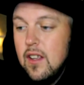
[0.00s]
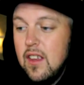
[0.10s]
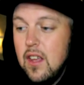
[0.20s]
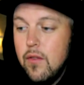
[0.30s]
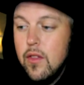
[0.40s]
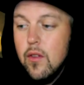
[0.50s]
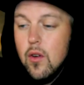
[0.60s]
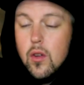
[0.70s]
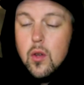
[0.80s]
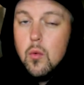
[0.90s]
even
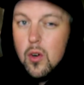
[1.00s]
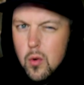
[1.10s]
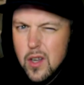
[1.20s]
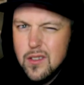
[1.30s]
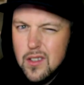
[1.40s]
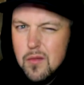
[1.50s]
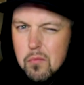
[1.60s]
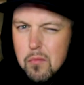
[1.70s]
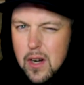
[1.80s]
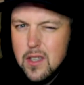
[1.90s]
though you
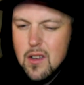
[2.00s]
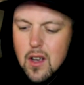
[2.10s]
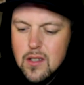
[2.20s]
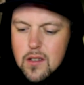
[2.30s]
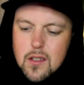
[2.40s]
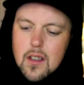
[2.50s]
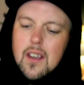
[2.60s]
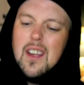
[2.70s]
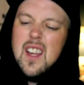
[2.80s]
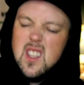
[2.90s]
requested many sauces,
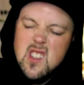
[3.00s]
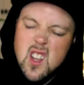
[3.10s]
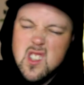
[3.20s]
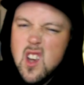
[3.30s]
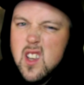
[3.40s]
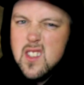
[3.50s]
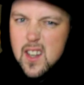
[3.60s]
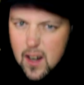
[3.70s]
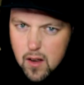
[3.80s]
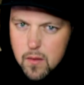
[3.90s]
it's not saucy
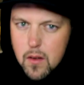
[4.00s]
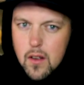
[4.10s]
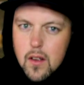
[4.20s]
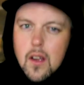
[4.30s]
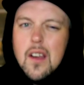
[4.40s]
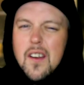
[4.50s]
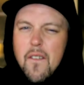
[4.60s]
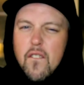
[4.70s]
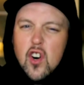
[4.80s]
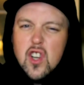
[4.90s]
enough
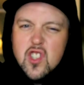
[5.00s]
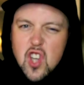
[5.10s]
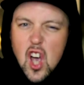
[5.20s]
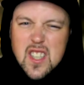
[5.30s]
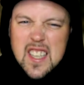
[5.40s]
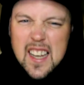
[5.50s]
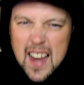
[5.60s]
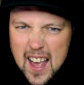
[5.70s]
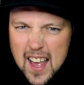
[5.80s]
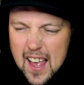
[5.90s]
for a saucy
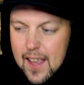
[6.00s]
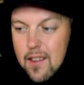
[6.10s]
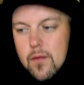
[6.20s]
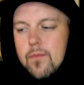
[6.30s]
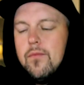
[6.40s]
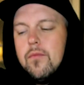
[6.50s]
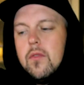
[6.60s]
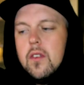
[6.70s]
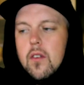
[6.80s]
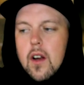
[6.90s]
guy.
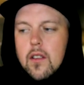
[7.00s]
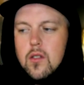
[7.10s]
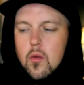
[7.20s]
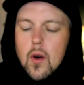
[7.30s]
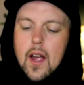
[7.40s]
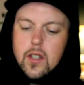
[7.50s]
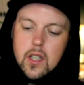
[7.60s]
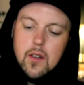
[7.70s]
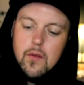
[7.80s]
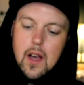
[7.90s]
That's right? So ranch,
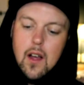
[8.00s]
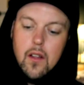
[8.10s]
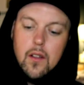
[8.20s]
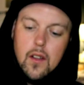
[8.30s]
Hidden Valley,